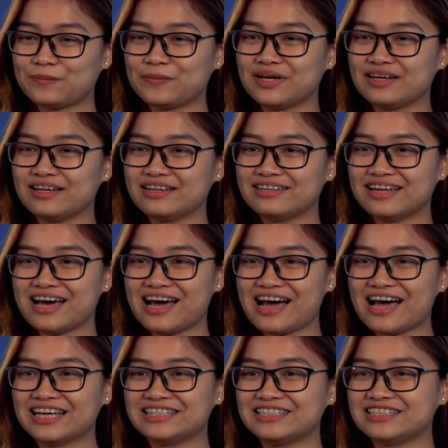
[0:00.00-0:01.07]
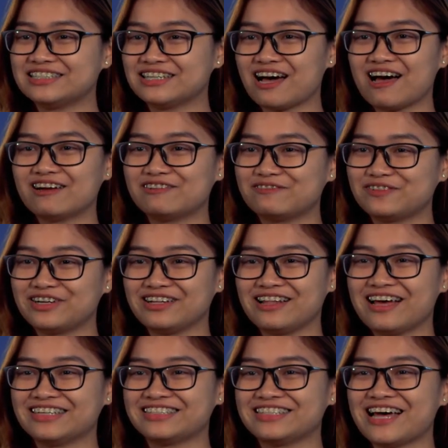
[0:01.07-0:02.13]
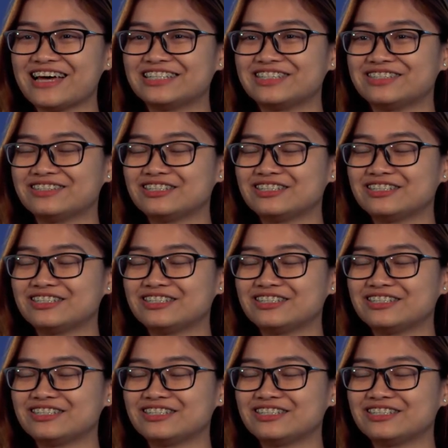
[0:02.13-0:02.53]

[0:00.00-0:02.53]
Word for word: but I did not realize that